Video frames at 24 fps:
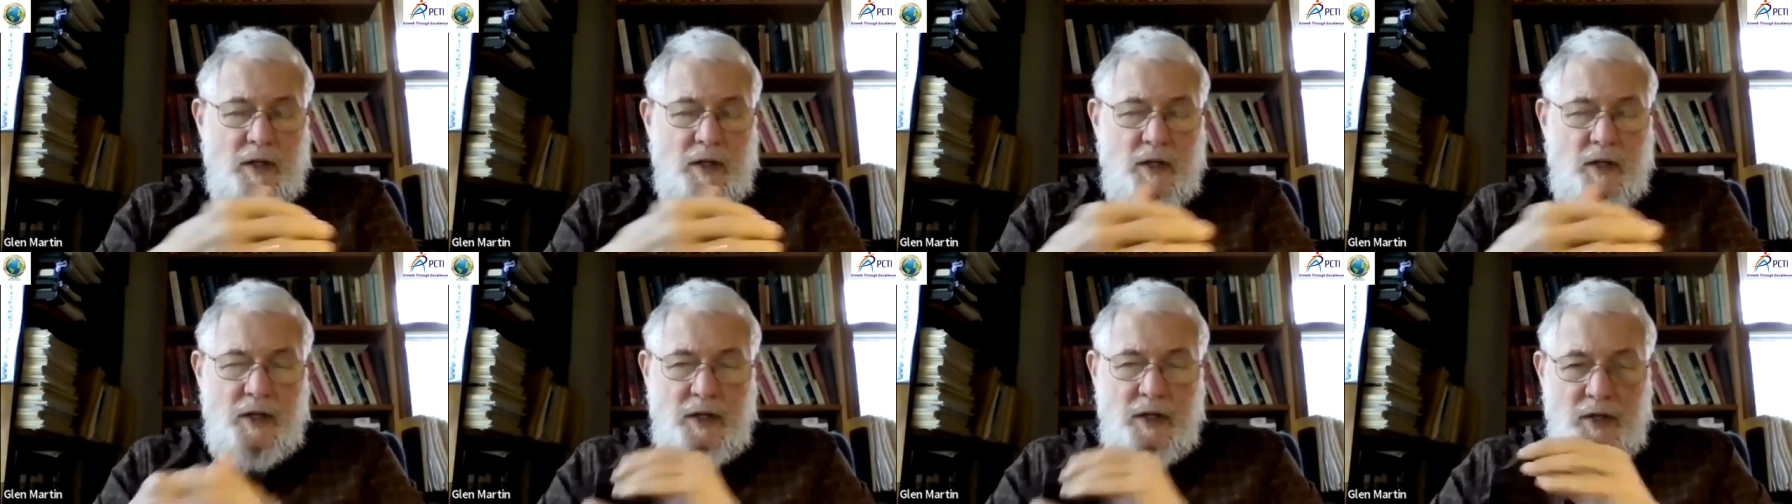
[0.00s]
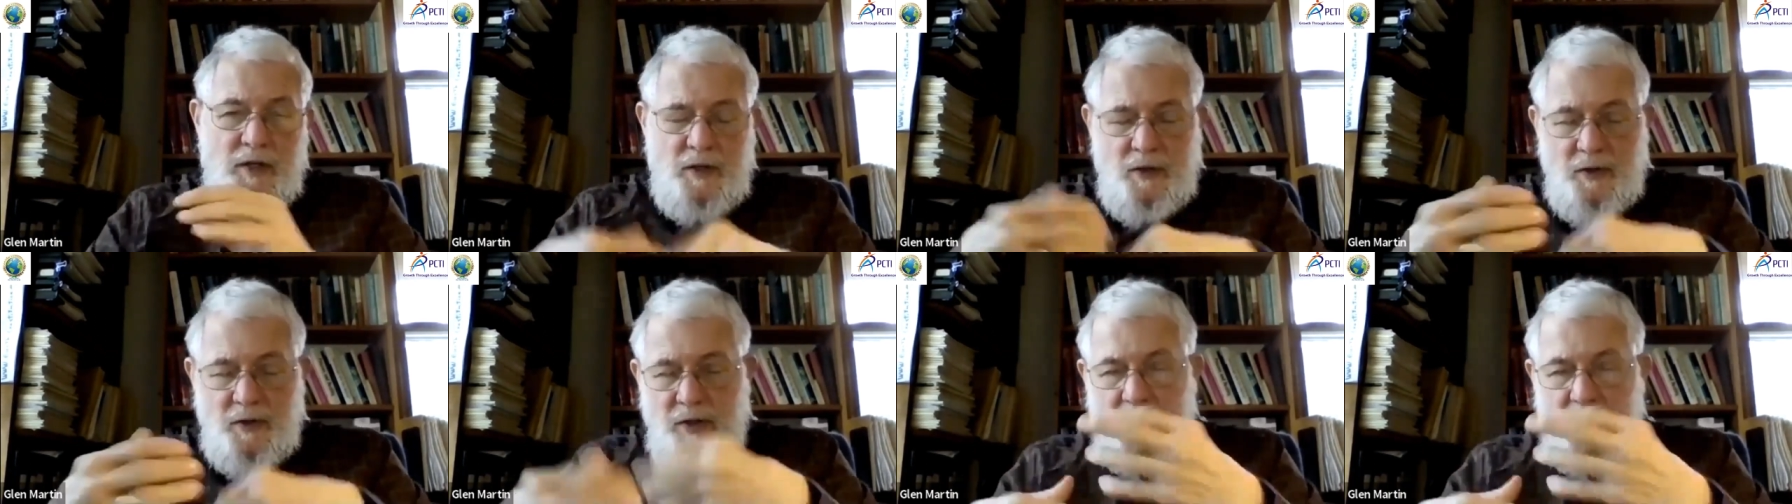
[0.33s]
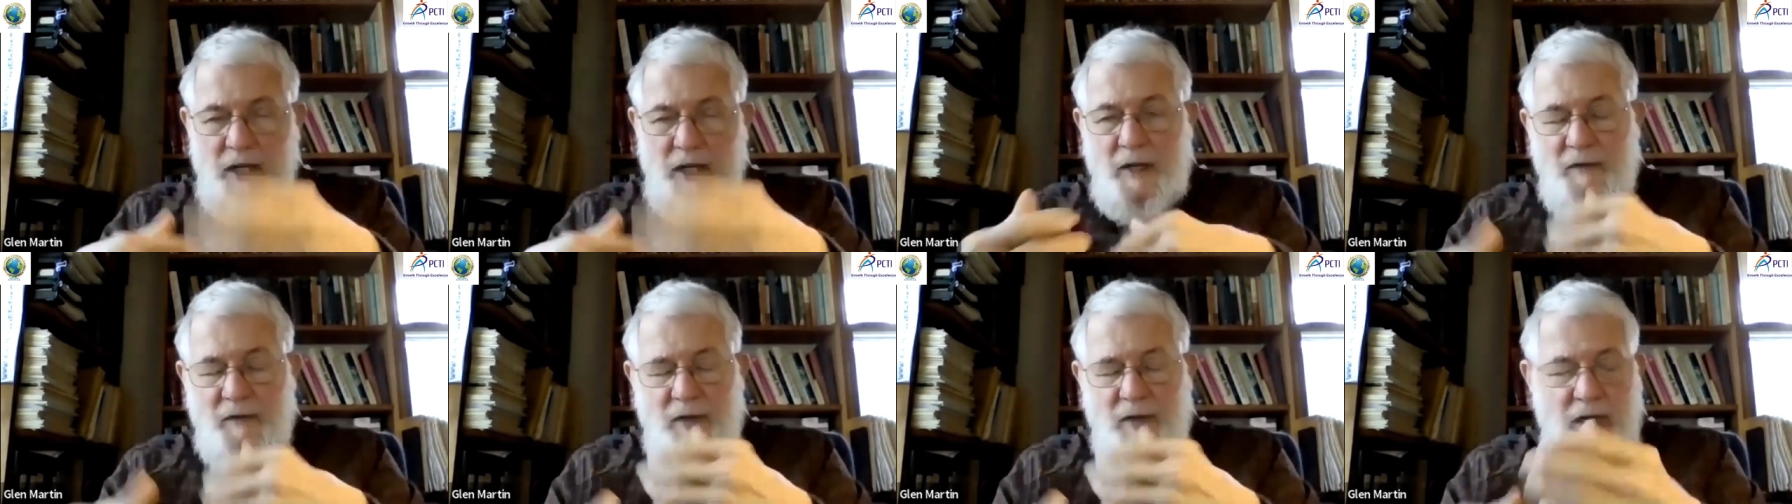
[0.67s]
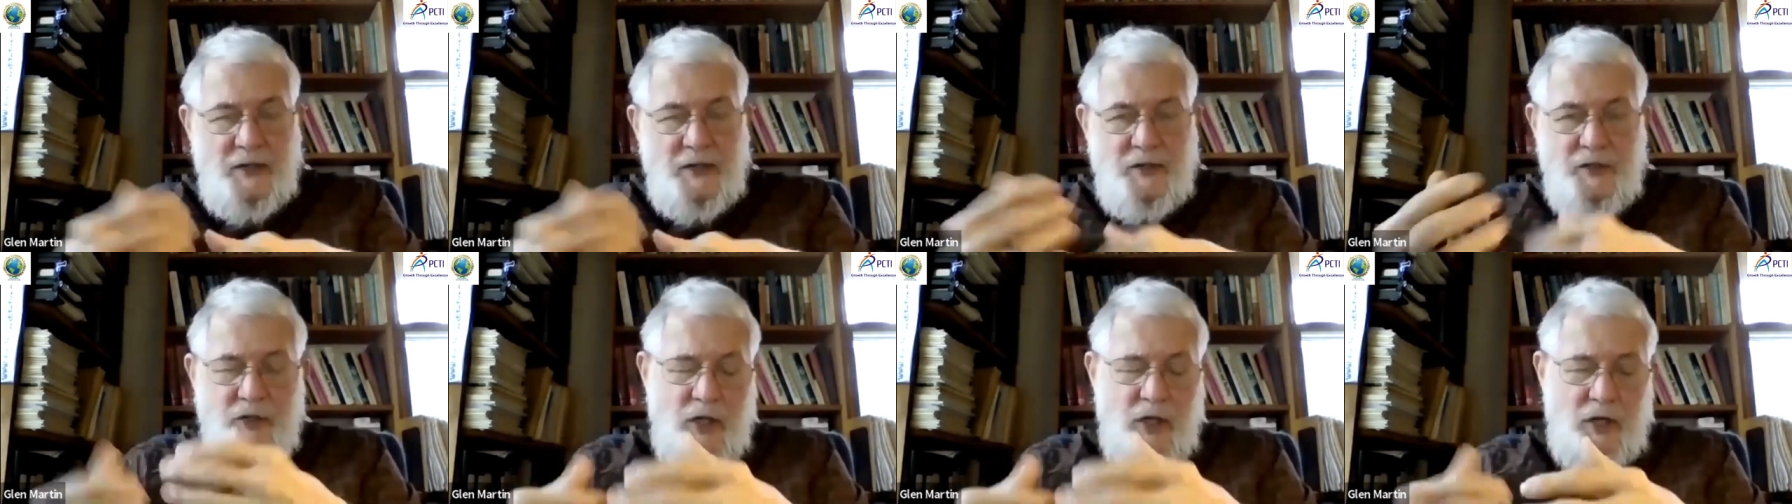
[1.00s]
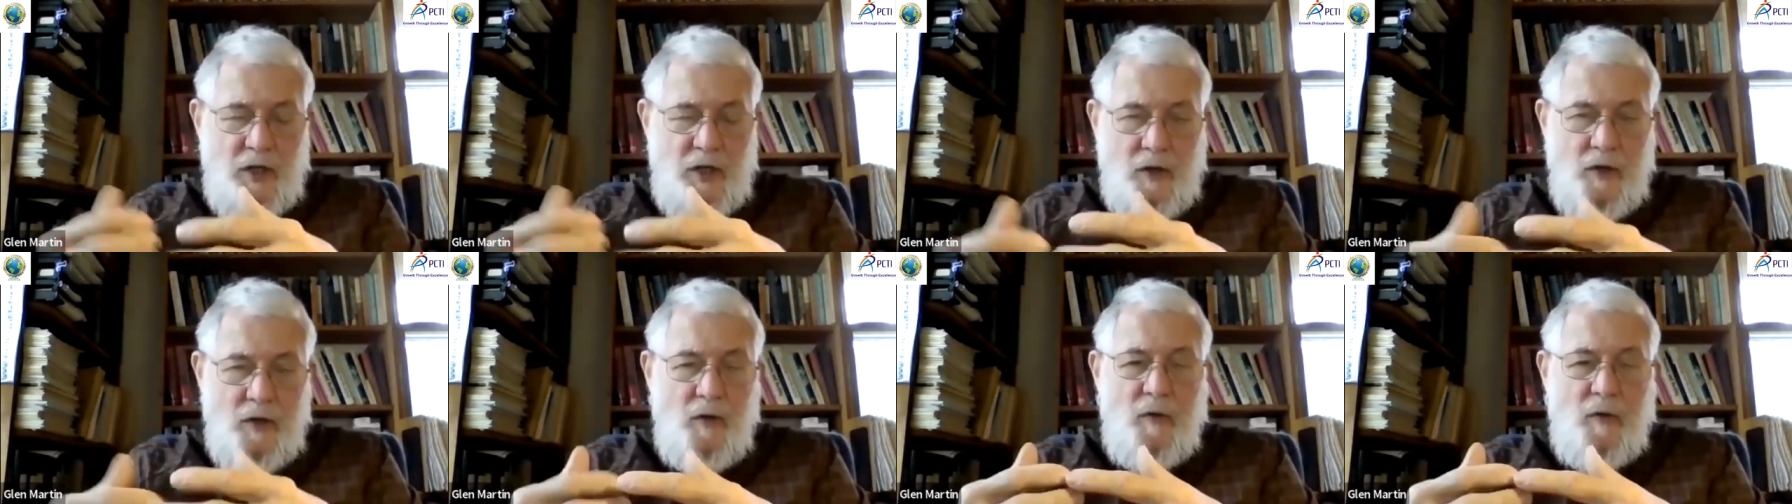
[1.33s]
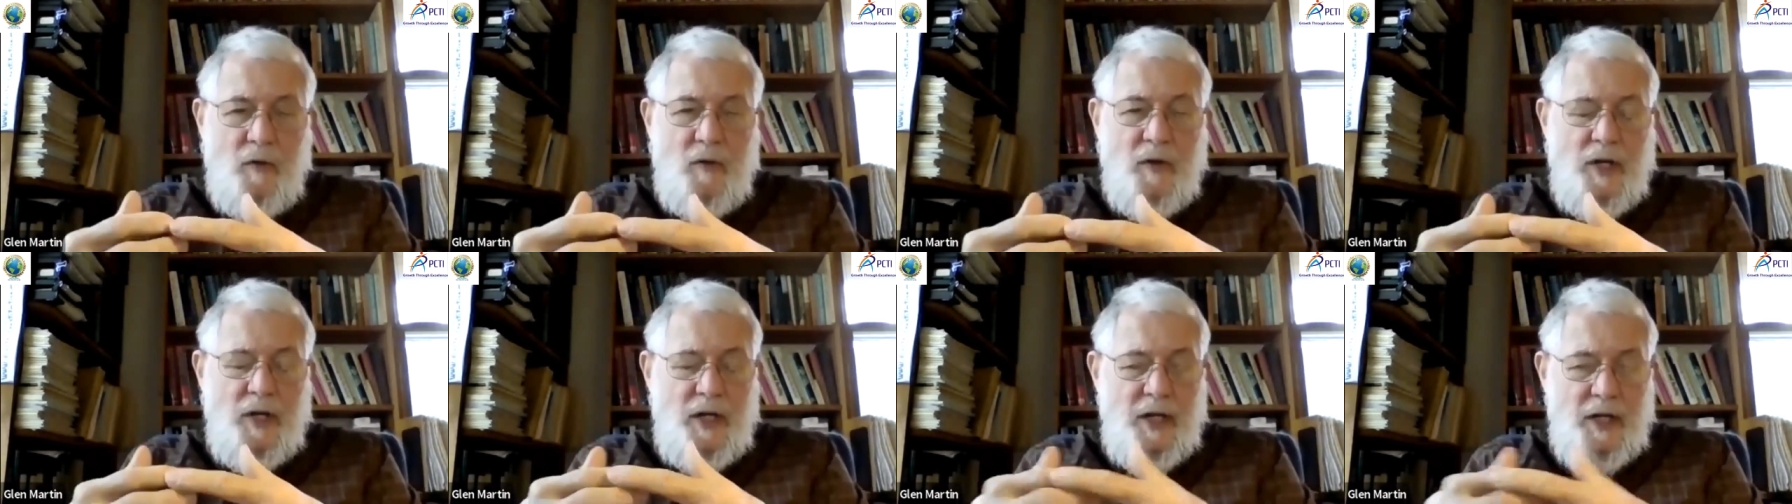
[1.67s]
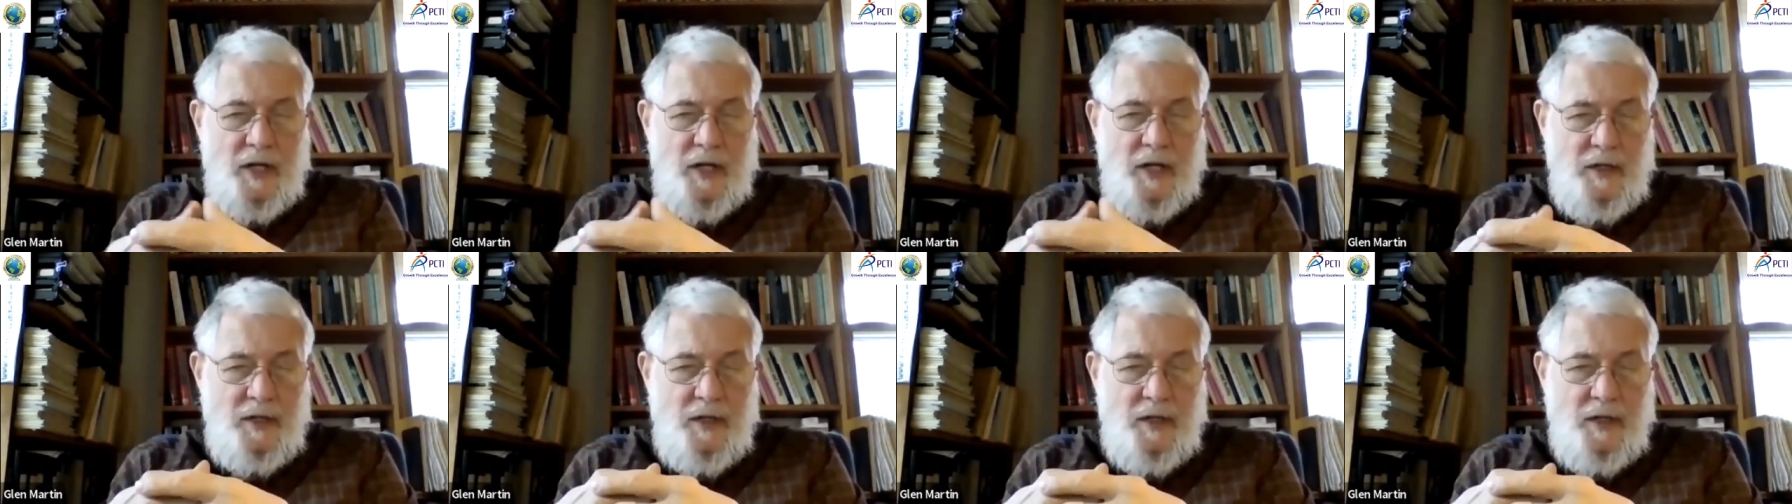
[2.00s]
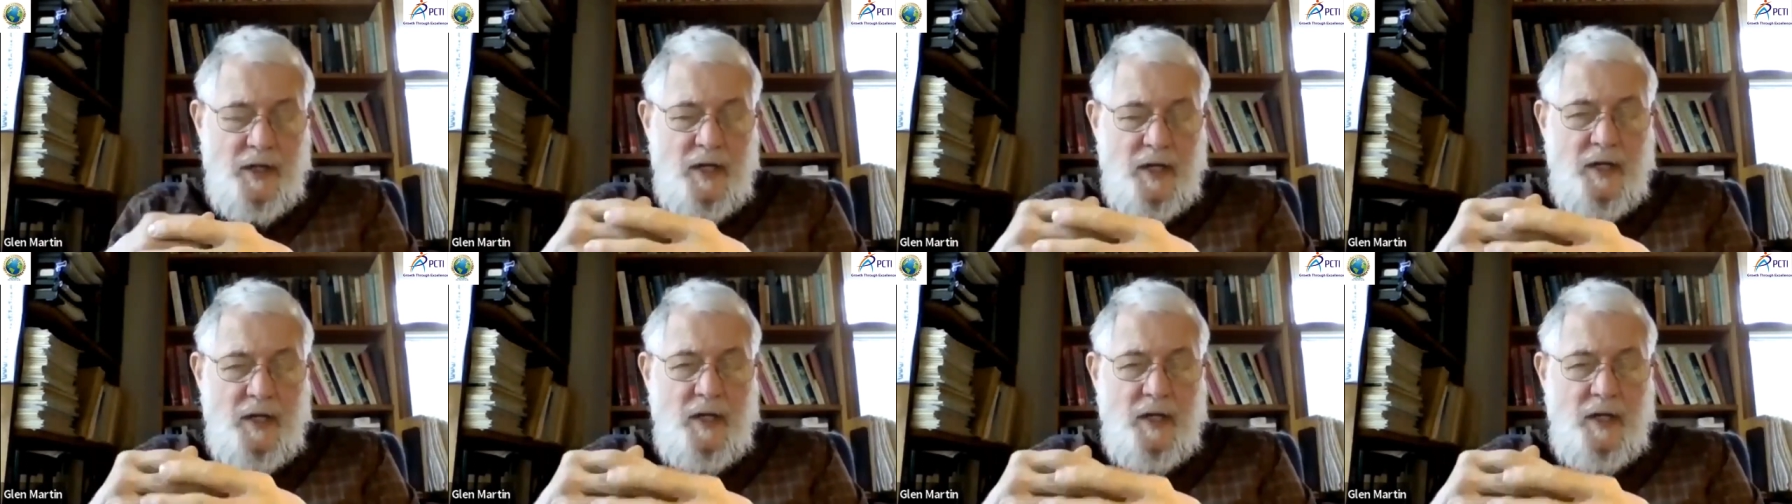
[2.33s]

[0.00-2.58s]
you know they have an NGO and